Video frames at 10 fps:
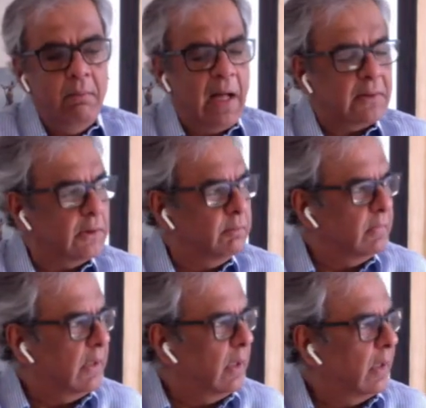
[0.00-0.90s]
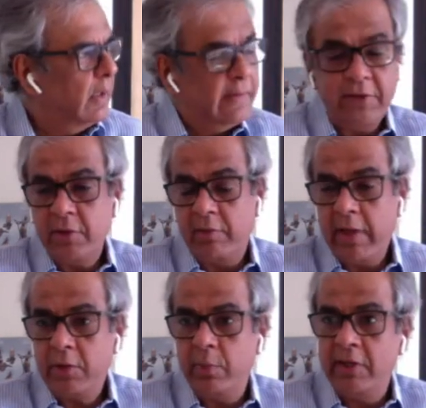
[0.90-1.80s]
Malcolm, that's a
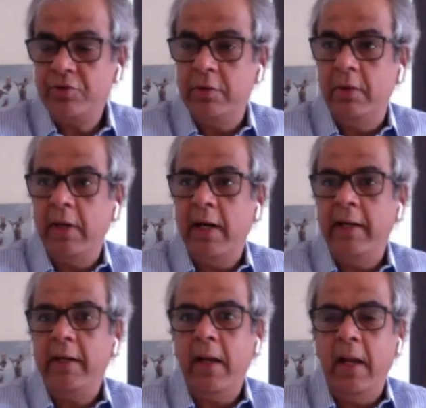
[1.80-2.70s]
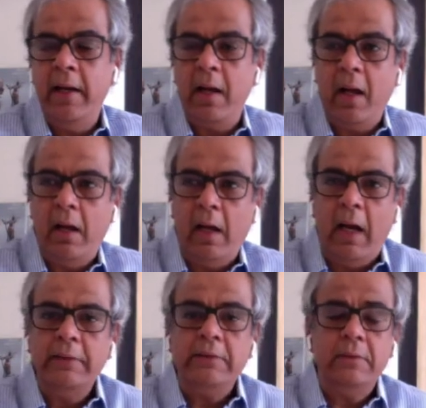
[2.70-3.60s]
great question, right? And
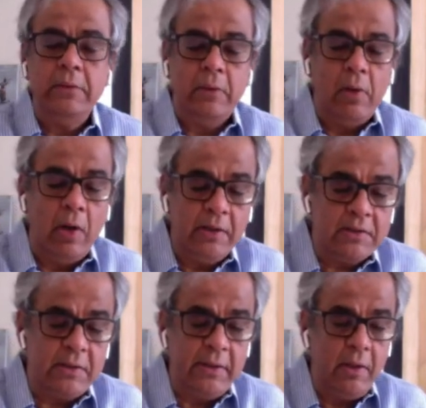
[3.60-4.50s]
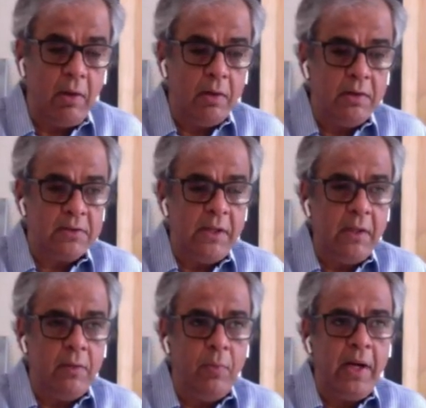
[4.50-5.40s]
honestly,
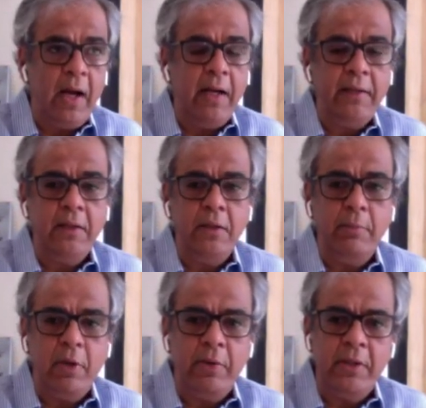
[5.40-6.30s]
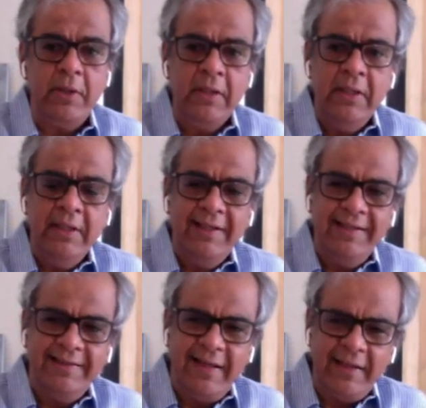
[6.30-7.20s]
the way I think about it
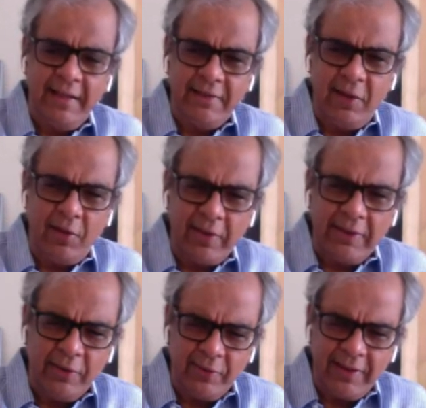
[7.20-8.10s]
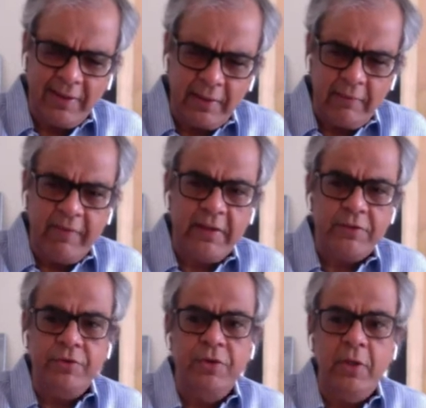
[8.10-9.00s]
is that there's a lot, there are various
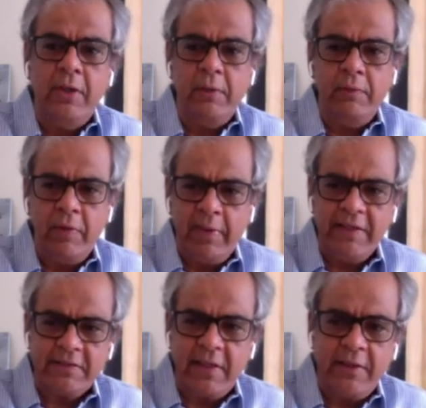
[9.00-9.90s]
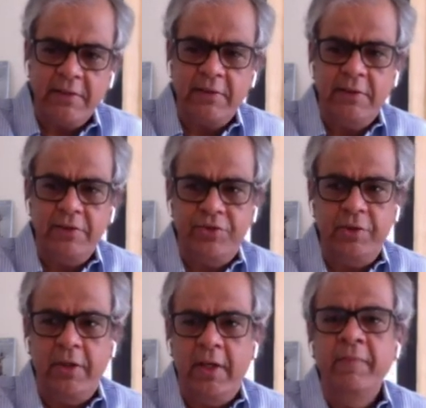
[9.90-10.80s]
stages in this
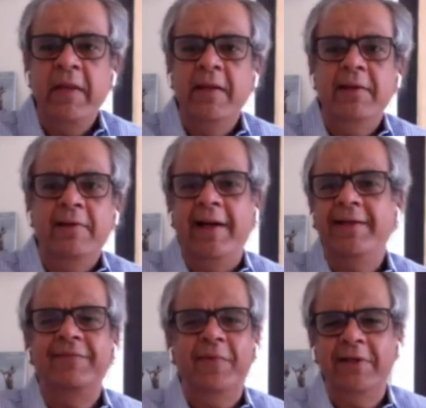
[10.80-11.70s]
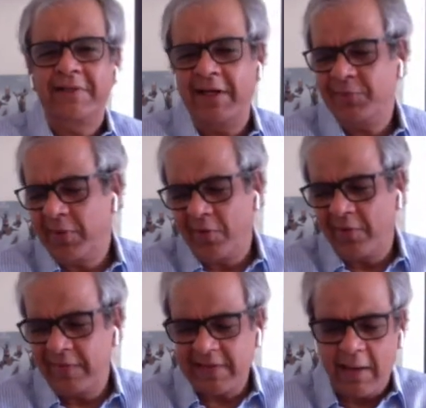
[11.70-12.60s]
journey, right? The first stage when all
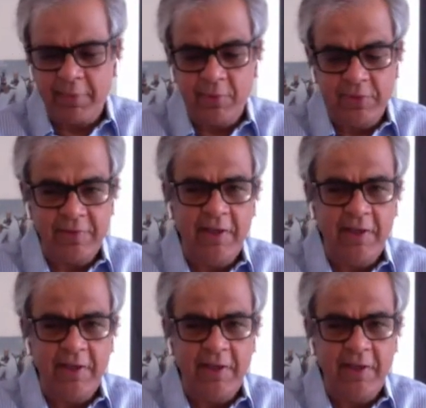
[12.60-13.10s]
of this happened was